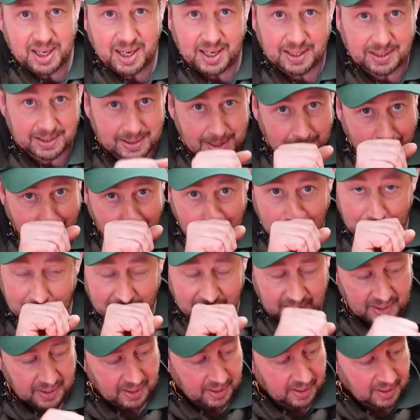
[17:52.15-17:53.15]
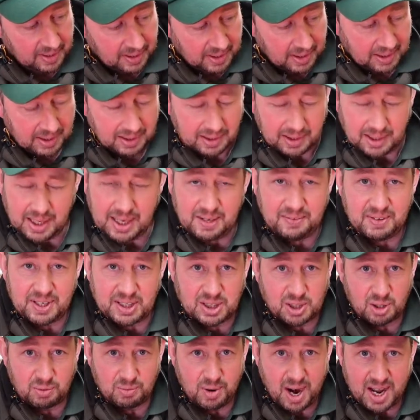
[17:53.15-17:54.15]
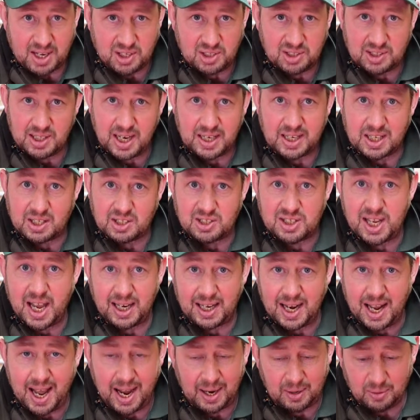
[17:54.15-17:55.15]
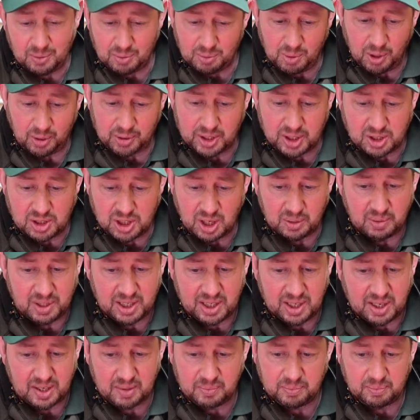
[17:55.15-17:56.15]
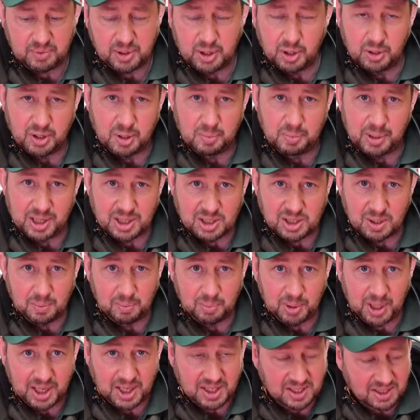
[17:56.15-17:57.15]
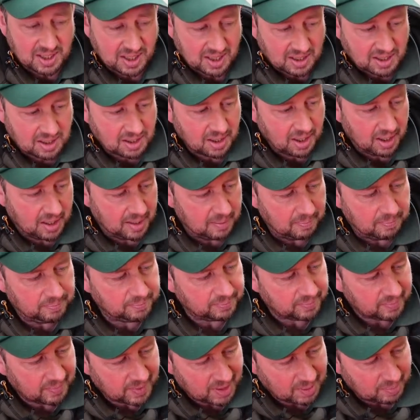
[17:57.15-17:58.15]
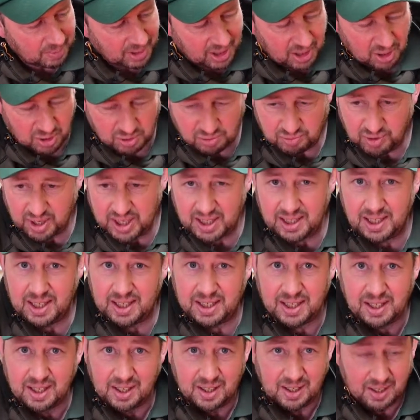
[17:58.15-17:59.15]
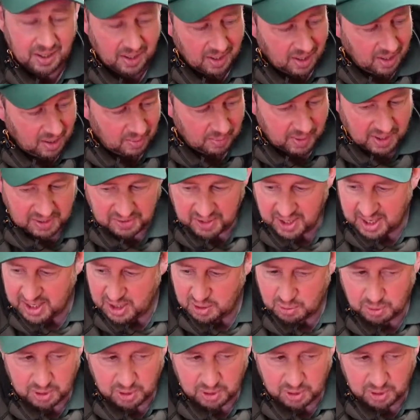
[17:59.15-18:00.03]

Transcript: it in and out. Leave it to rest, let it settle out while you're doing the other bits and pieces. Because really, with these,